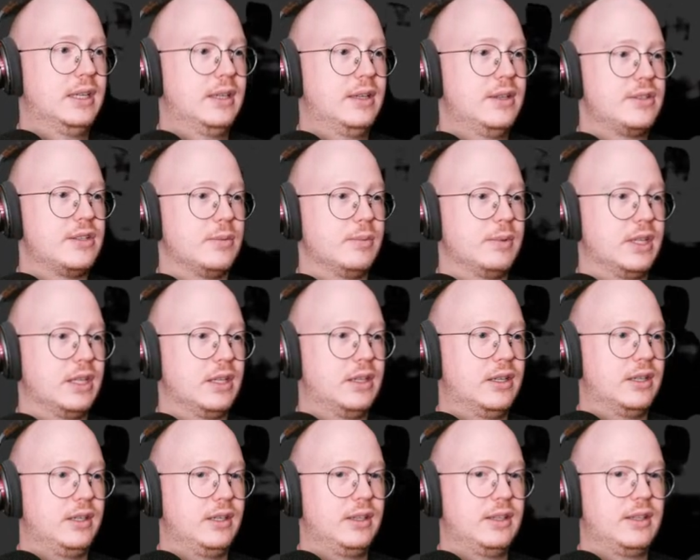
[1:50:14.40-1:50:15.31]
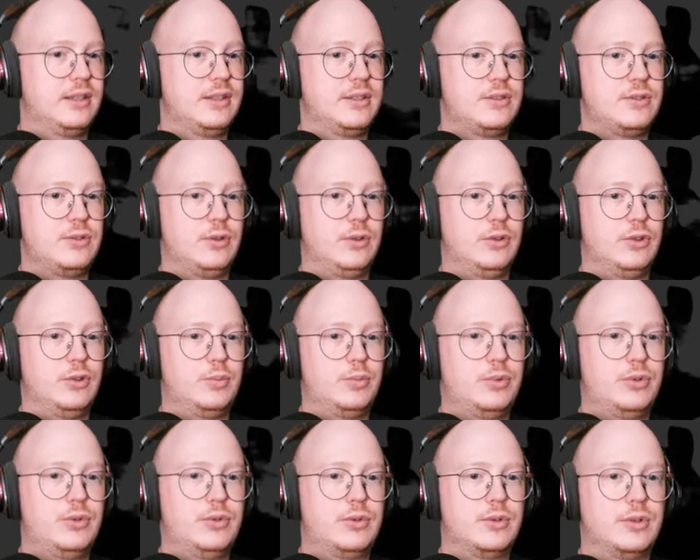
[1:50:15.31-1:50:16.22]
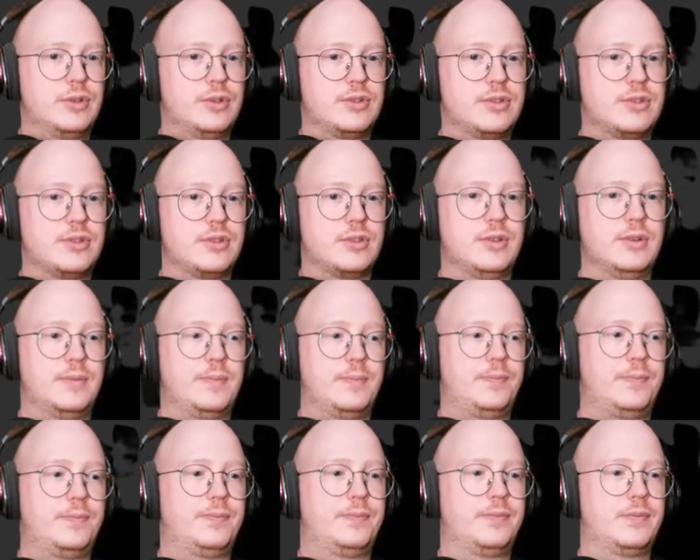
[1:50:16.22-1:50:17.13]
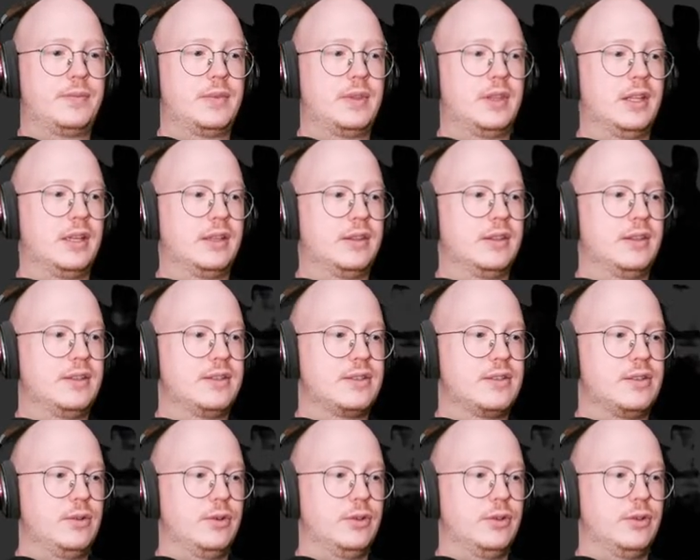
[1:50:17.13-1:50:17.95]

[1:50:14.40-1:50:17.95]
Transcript: something like this. You can do pores like this.